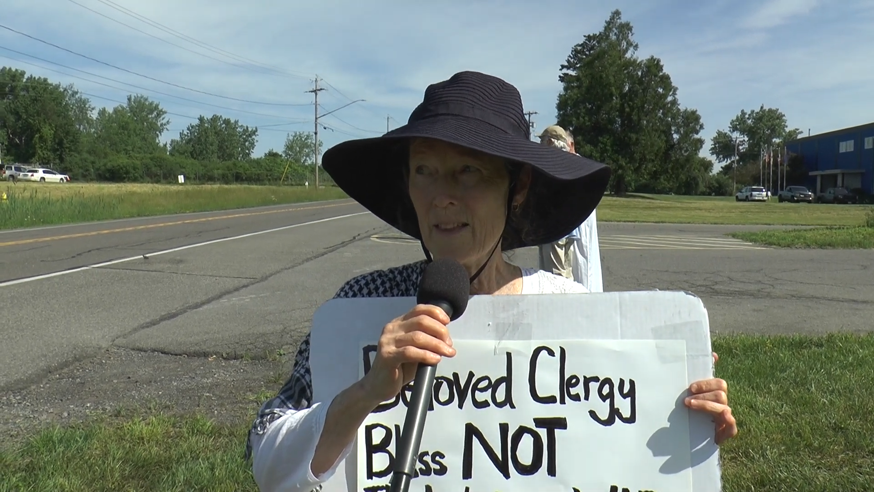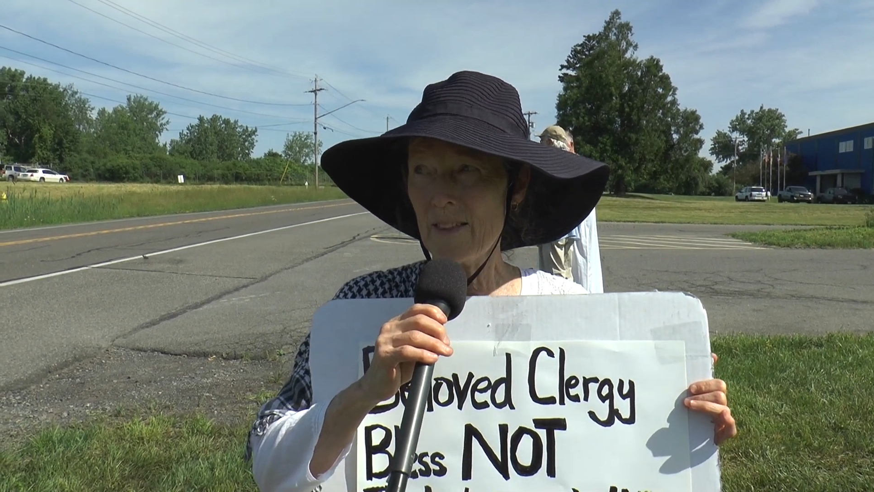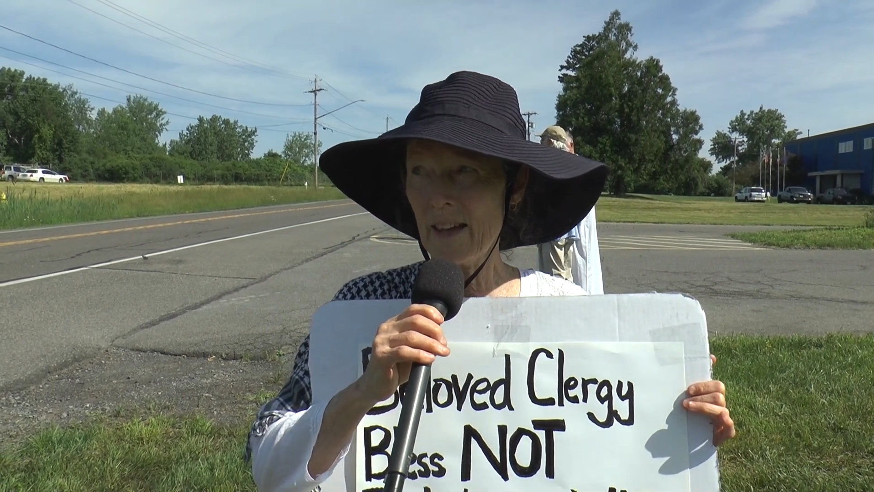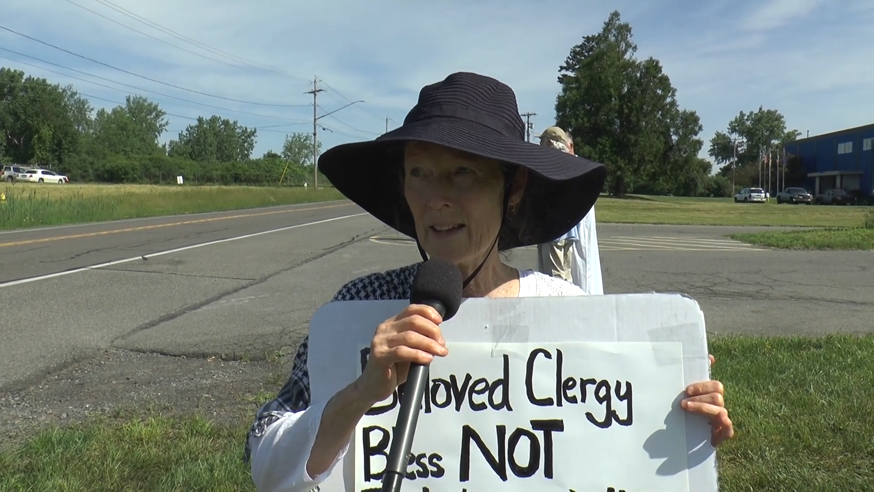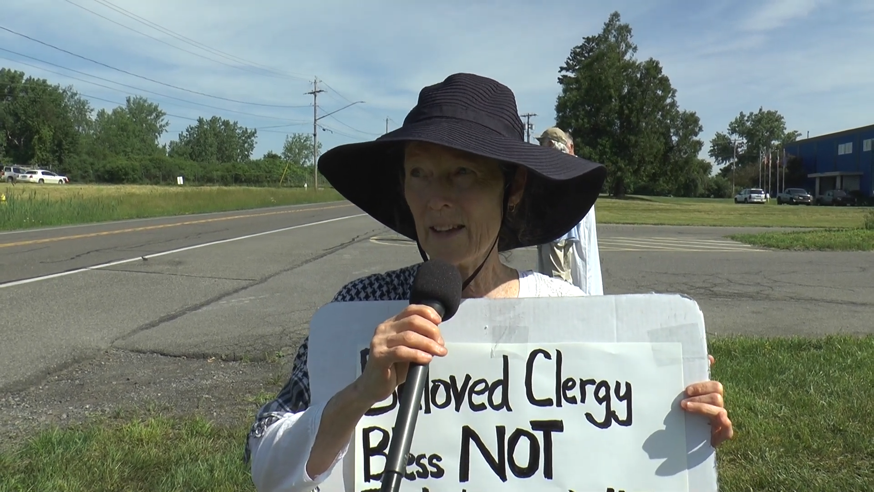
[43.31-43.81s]

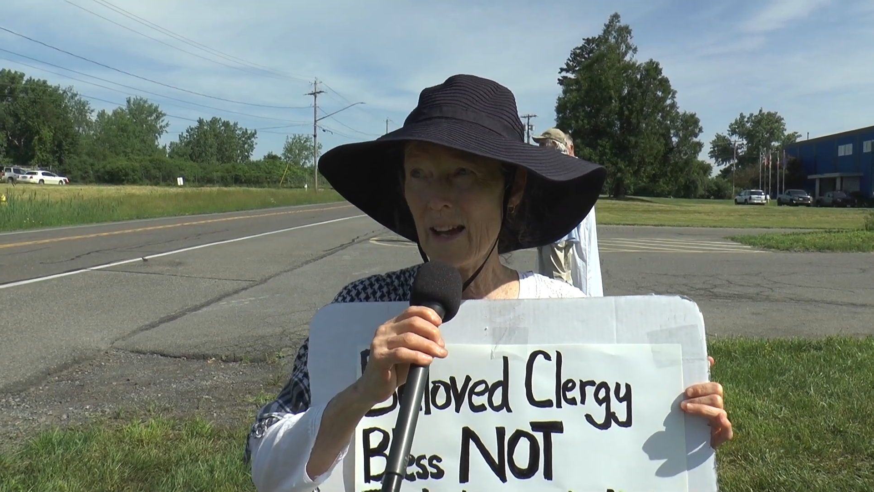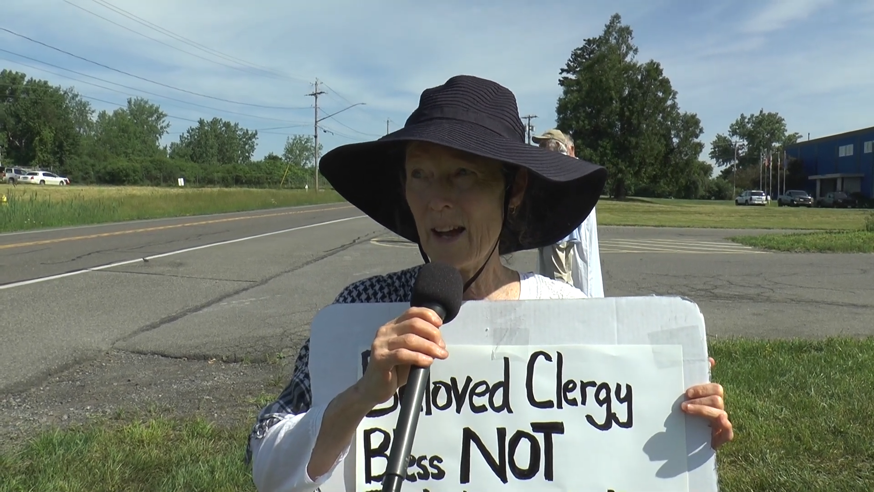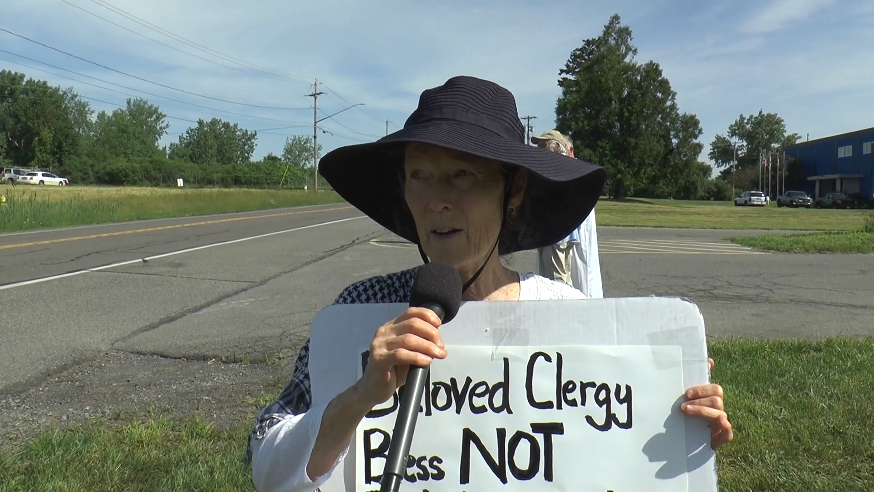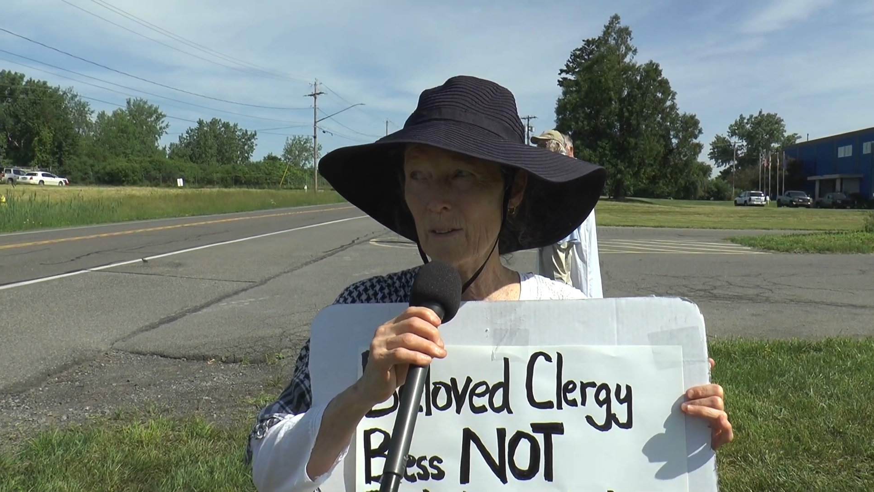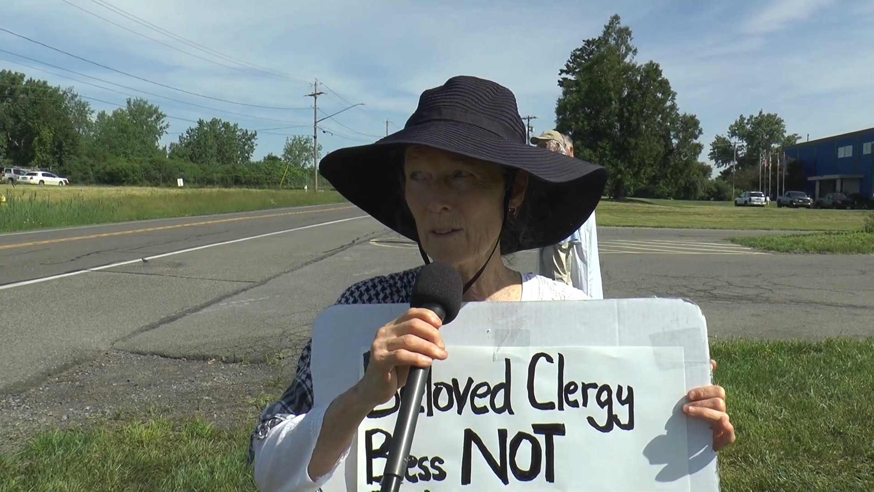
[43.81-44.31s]
that
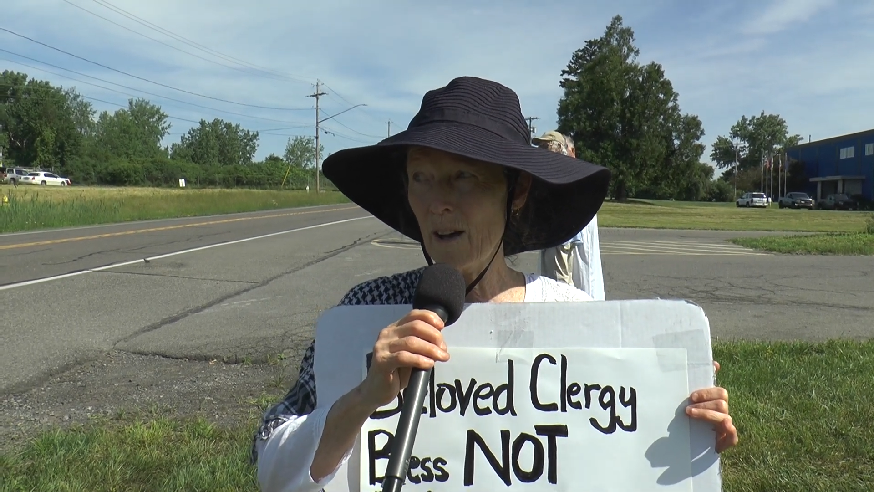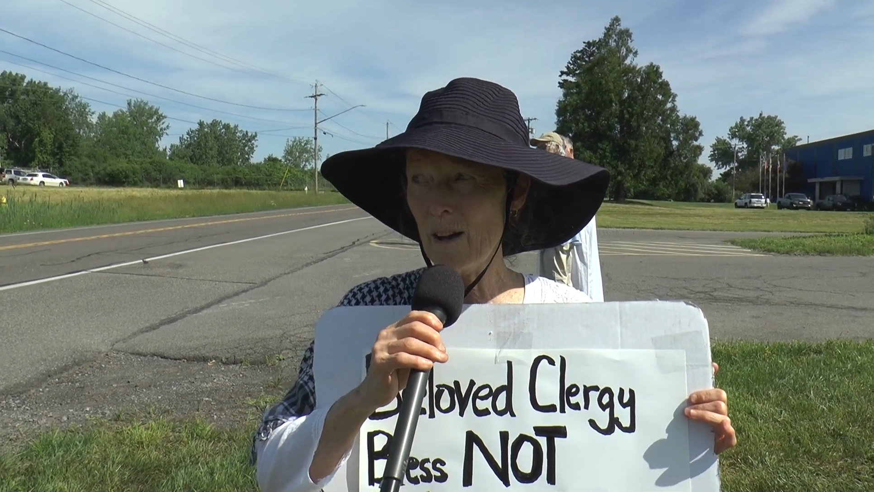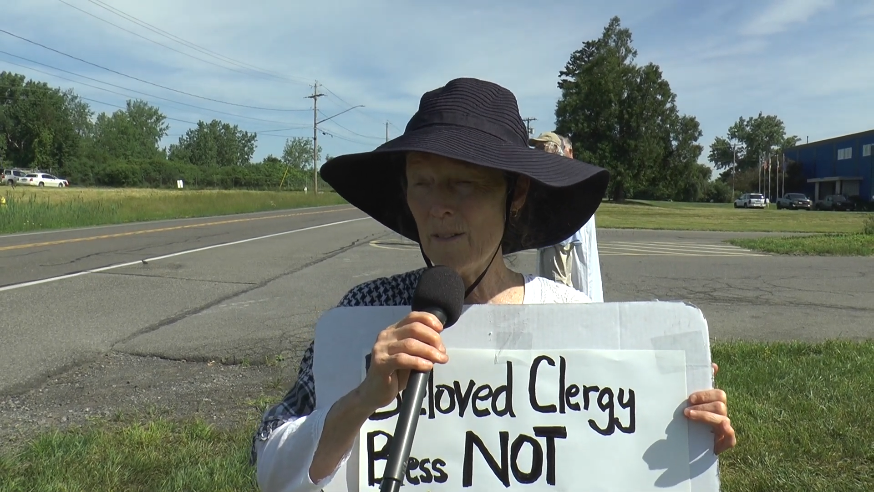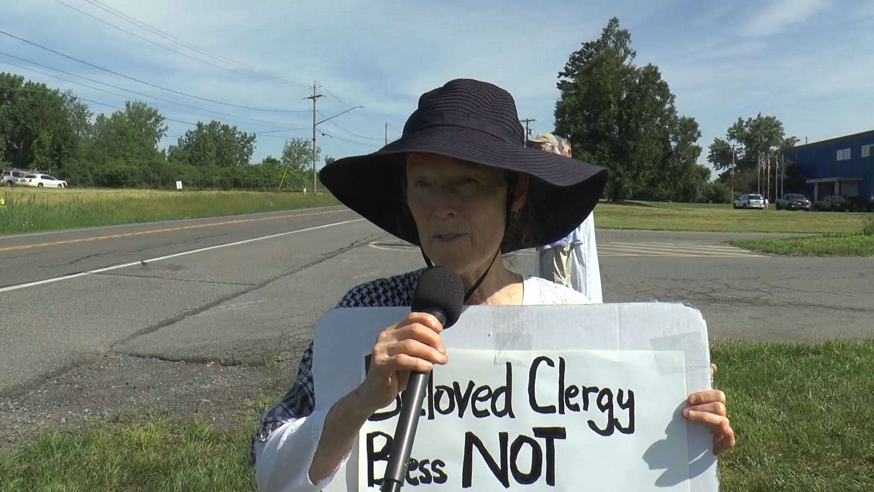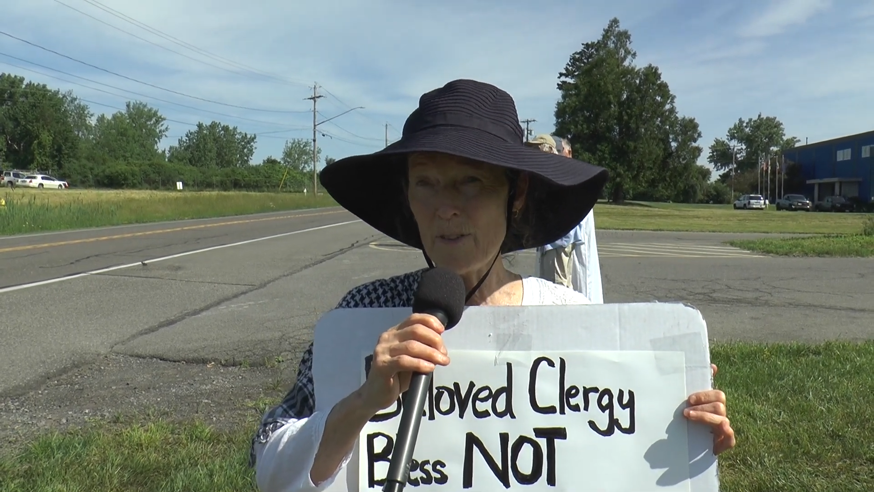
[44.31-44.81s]
our
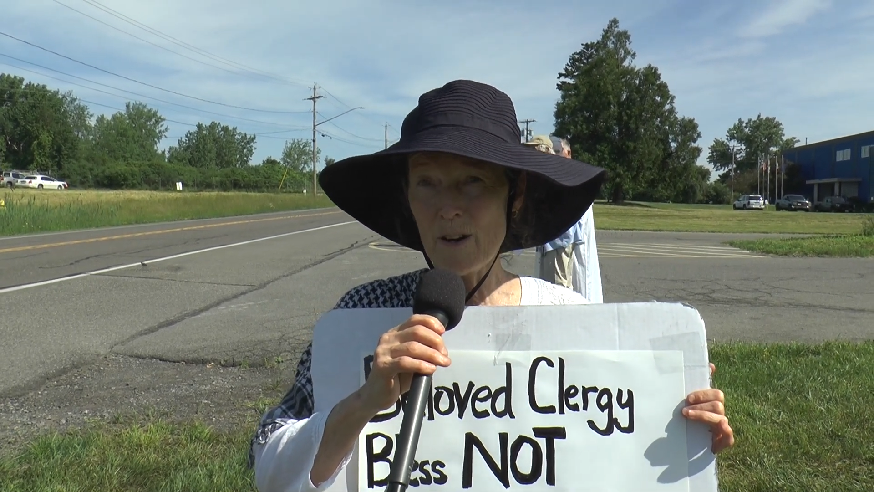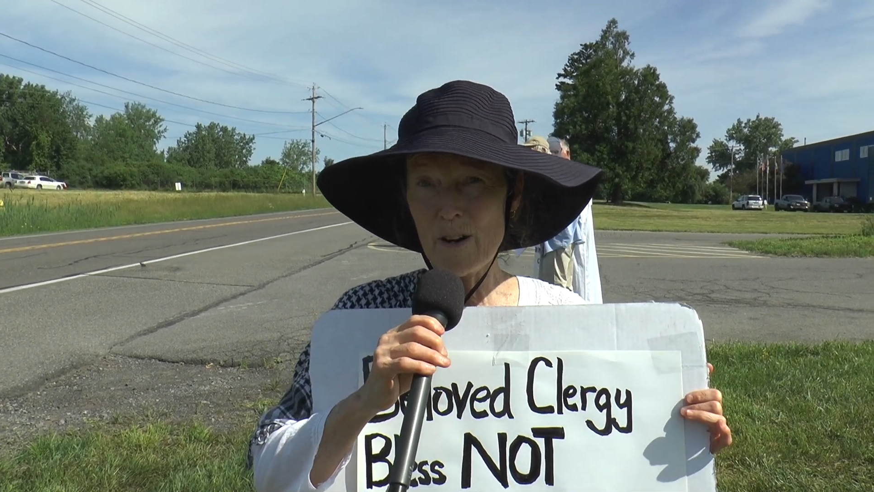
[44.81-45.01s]
love